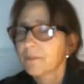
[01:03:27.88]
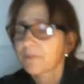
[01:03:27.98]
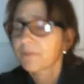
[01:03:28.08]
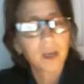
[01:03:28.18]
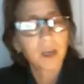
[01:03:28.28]

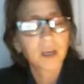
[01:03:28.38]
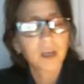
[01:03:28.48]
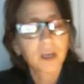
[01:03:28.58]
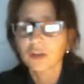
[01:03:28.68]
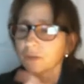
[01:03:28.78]

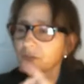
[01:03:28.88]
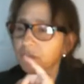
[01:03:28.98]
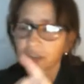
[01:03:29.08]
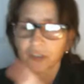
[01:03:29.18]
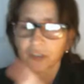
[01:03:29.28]
It could
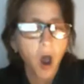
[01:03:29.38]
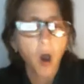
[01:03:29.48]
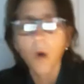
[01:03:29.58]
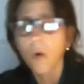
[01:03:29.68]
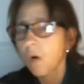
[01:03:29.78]

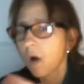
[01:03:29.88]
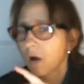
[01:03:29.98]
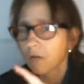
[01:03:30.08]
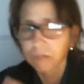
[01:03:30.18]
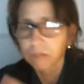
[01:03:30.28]
snow,
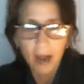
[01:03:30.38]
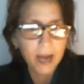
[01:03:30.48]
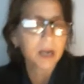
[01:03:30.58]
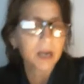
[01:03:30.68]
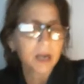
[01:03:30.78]

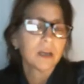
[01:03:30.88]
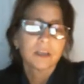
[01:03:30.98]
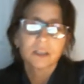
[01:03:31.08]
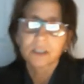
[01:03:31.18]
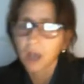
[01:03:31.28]
rain,
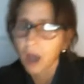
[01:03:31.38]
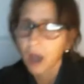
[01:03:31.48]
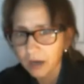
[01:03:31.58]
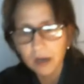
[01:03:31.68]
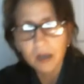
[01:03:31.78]

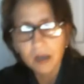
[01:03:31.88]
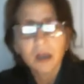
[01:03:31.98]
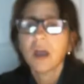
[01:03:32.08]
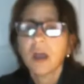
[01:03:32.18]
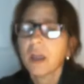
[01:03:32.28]
sun
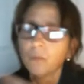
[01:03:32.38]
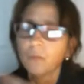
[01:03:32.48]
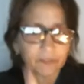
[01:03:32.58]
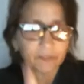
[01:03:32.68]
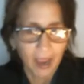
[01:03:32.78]
in
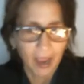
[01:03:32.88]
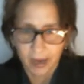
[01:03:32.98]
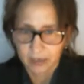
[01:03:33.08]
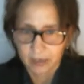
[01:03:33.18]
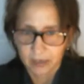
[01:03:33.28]
one
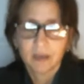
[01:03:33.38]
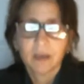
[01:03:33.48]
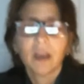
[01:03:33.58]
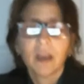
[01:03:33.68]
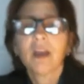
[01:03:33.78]
day,
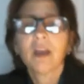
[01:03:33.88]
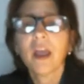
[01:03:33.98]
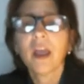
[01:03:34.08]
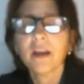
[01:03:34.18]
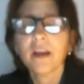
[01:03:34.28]

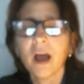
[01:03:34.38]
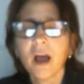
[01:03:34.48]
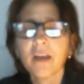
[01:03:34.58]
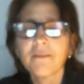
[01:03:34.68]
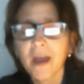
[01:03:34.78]
and
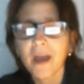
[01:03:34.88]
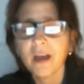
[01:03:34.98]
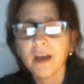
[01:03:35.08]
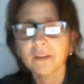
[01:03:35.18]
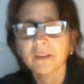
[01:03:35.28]
I
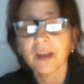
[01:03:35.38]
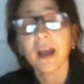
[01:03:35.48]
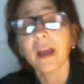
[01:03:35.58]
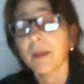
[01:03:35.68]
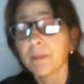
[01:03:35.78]
found and
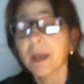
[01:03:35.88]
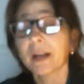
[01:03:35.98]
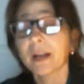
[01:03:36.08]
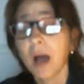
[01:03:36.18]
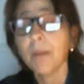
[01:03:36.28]
I made
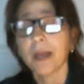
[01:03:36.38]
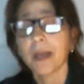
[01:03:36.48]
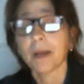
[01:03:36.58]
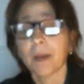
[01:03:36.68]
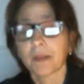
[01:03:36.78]
a
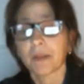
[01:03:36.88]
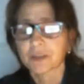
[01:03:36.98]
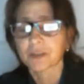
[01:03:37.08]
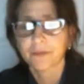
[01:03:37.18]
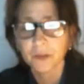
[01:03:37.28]
comment about
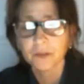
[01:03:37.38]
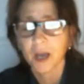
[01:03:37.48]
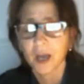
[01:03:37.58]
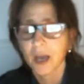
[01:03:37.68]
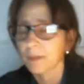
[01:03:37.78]
this a few
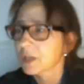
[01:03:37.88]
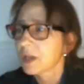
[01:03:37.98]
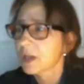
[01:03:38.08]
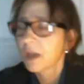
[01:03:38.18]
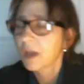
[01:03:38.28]
times.
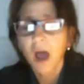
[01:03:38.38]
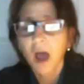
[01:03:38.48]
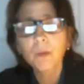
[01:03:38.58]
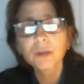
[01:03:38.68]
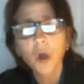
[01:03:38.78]

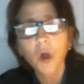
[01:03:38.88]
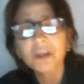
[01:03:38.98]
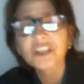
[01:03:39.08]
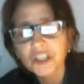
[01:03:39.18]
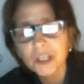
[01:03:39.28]
I was
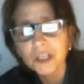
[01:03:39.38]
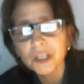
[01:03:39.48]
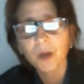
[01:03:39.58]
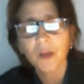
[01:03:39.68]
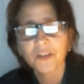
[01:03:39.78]
always
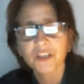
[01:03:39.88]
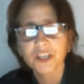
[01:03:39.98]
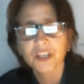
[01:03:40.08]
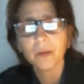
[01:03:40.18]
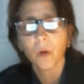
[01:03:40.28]
slipping on the
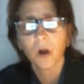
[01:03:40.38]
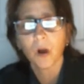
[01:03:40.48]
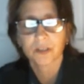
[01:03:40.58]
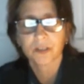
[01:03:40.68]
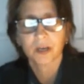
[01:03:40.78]

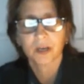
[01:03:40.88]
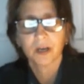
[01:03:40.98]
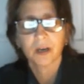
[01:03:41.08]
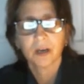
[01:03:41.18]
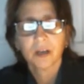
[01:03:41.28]
sidewalks
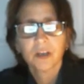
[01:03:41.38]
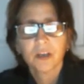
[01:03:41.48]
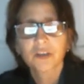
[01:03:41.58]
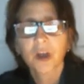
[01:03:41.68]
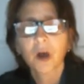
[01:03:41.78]
there.
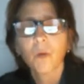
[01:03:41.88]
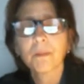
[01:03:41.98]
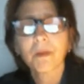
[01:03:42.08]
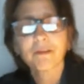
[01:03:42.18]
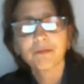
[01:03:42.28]
So
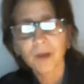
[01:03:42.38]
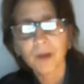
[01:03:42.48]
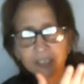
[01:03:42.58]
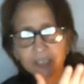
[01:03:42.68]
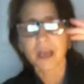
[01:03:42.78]
when my
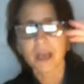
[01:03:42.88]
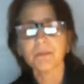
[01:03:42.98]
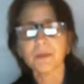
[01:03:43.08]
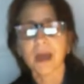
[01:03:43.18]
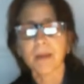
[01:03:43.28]
friend sent
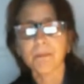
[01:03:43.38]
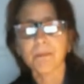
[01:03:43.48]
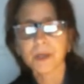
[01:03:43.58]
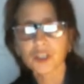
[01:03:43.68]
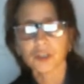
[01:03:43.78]
me that
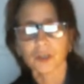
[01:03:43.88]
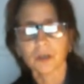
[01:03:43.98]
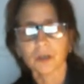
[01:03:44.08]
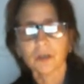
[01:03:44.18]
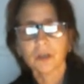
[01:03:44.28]

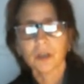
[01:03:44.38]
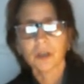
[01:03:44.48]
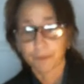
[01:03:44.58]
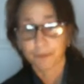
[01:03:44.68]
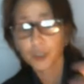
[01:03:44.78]
picture,
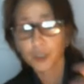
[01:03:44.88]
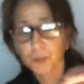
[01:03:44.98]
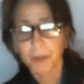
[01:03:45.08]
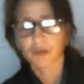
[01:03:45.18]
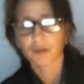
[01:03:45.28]
the first
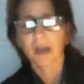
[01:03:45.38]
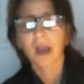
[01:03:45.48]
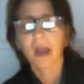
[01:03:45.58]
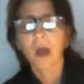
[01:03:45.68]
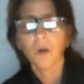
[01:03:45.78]
picture I
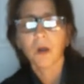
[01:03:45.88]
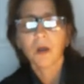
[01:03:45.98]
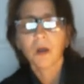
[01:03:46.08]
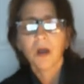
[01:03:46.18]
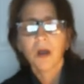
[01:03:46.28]
got,
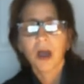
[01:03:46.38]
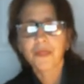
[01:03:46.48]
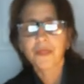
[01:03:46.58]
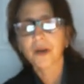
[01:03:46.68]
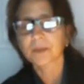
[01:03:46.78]
I
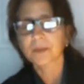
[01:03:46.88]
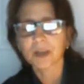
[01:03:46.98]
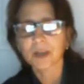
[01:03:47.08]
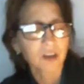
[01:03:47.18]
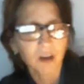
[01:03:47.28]
thought to
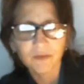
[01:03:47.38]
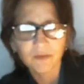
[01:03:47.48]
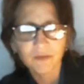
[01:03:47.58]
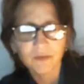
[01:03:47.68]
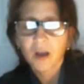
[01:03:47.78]
myself,
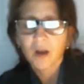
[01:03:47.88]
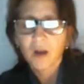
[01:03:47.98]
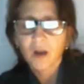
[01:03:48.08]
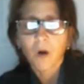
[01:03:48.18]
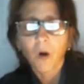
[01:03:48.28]

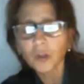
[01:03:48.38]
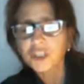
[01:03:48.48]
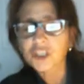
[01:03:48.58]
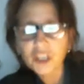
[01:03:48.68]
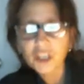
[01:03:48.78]

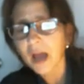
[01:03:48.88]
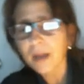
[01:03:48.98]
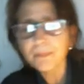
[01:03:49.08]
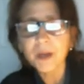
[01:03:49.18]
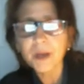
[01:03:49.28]
holy shit,
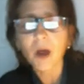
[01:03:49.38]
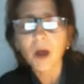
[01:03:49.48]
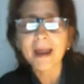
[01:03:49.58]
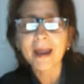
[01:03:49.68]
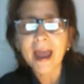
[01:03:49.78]
I'd be on
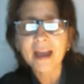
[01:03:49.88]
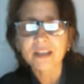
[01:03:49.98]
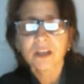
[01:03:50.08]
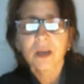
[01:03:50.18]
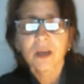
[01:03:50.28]
my
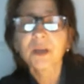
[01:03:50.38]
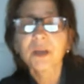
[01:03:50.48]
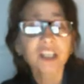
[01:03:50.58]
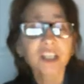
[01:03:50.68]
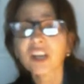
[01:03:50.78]
ass.
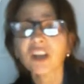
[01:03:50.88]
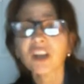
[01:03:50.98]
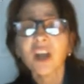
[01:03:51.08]
Because I could,